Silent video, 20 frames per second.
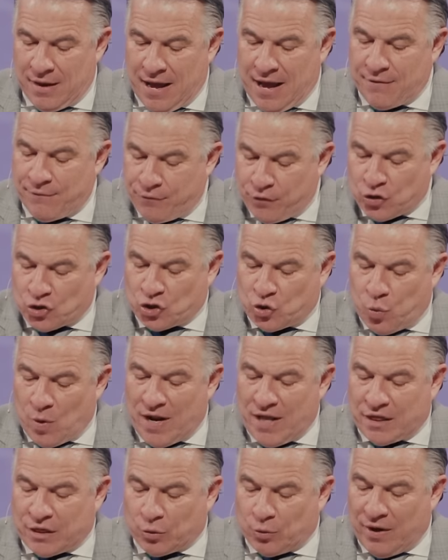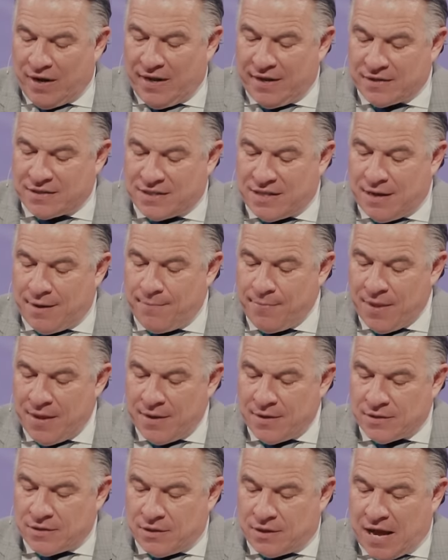And verse 23 is the
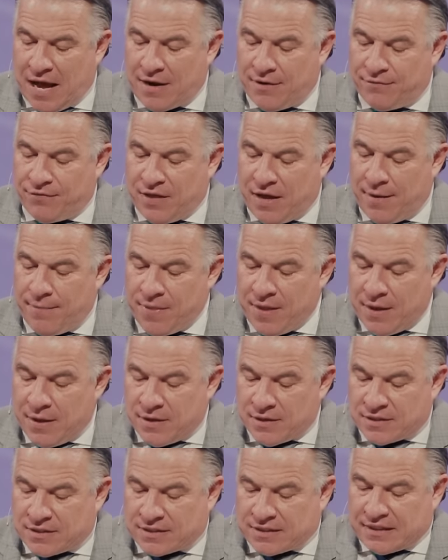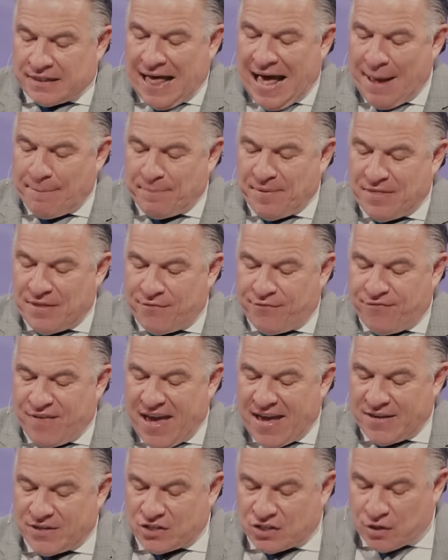kind of the slap in the
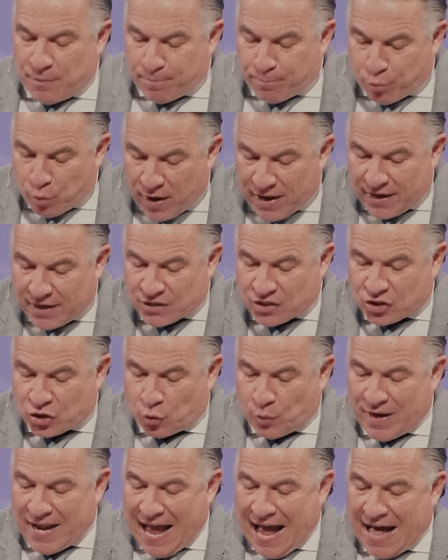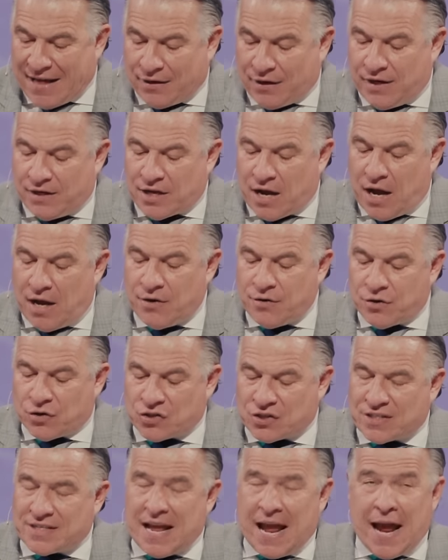face to bring us to reality, to
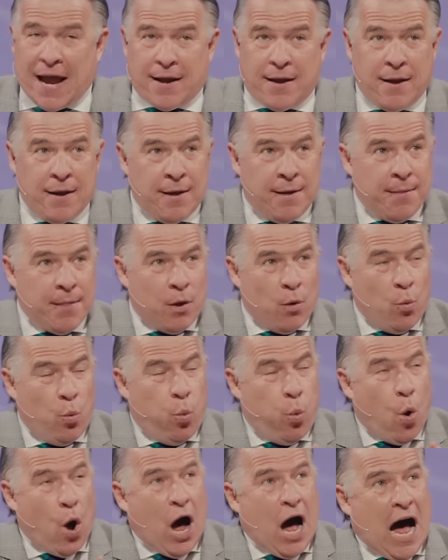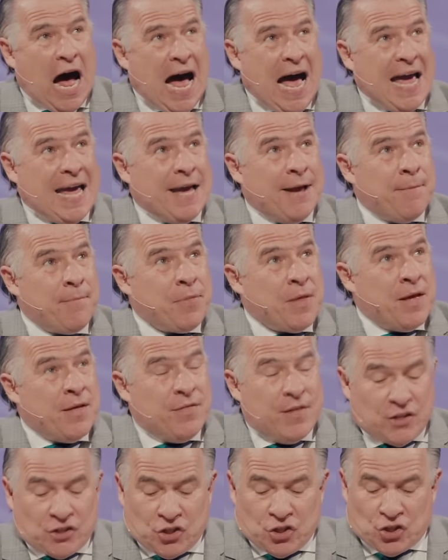understand why
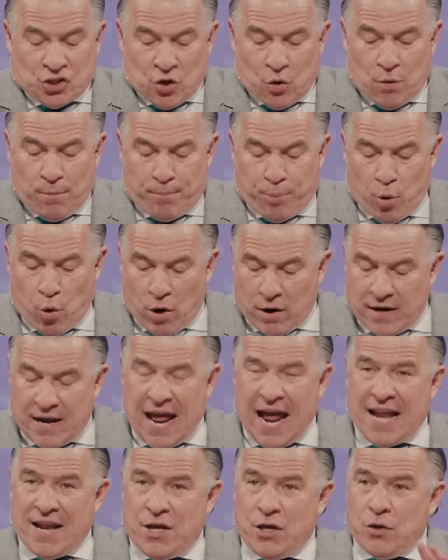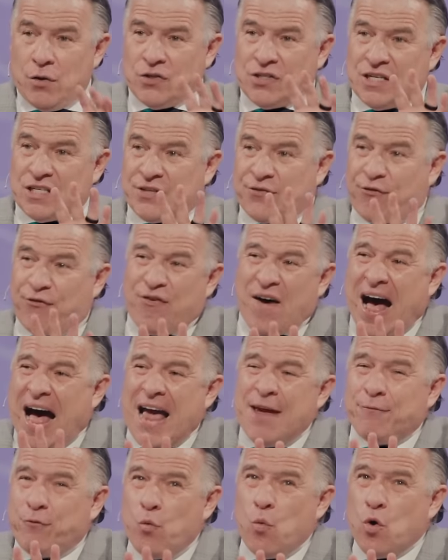this is so important. And he uses
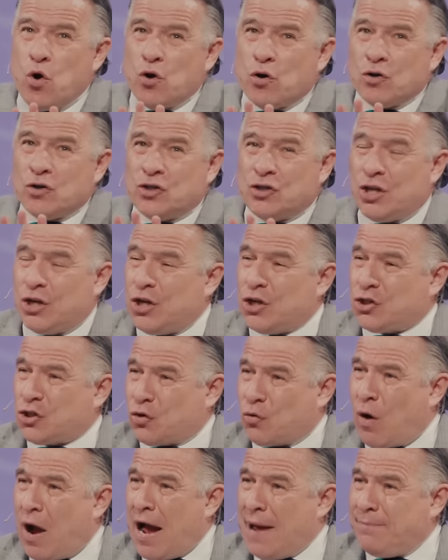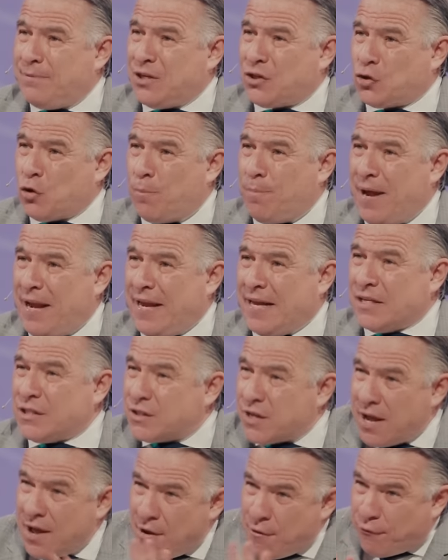five words to describe
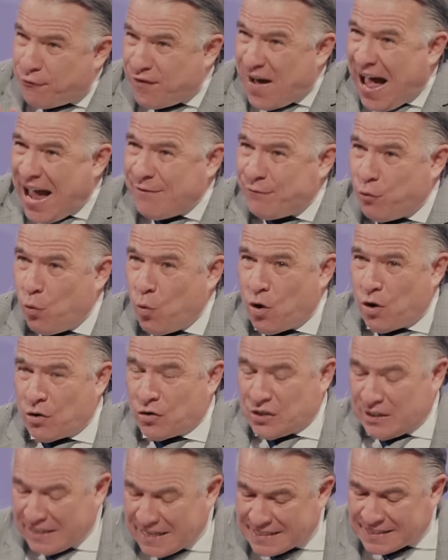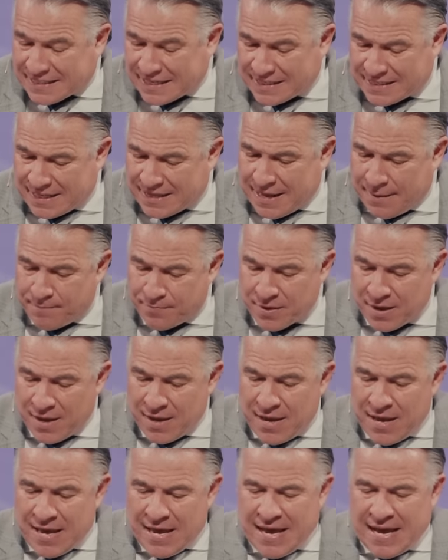disobedience. Five words, listen to them.
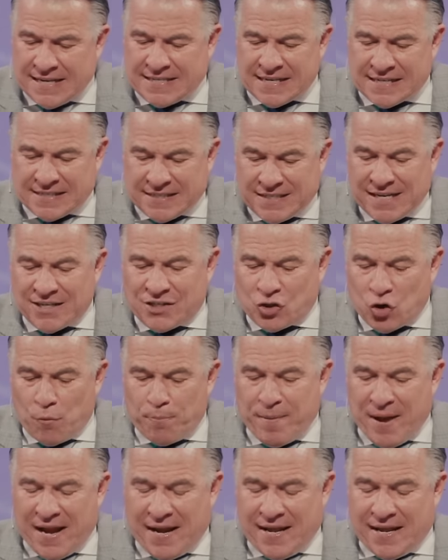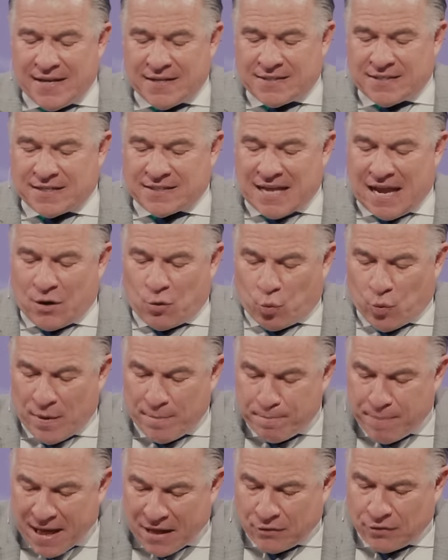He says, Disobedience is like
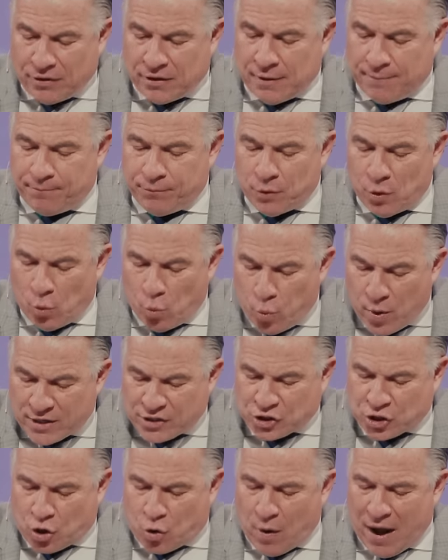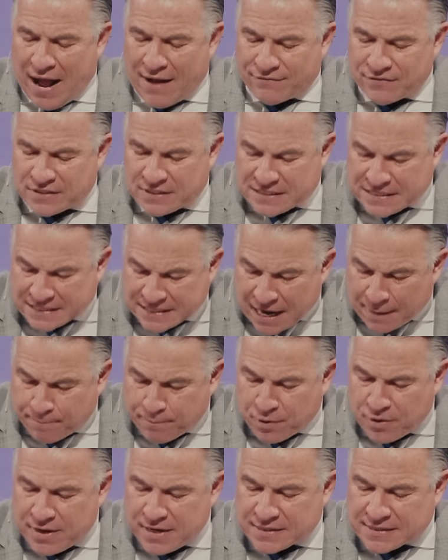rebellion, witchcraft,
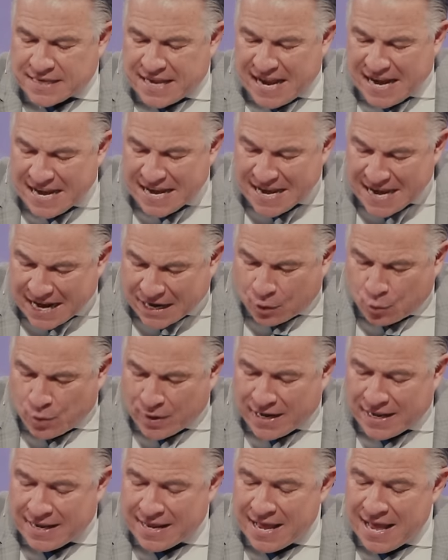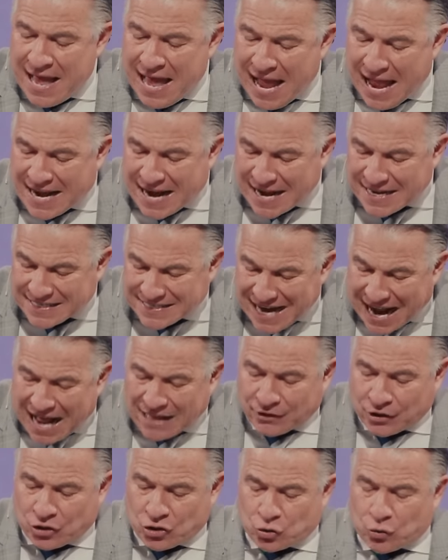stubbornness, iniquity, and
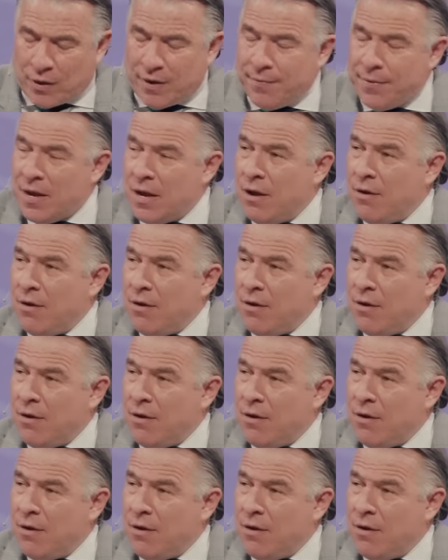idolatry.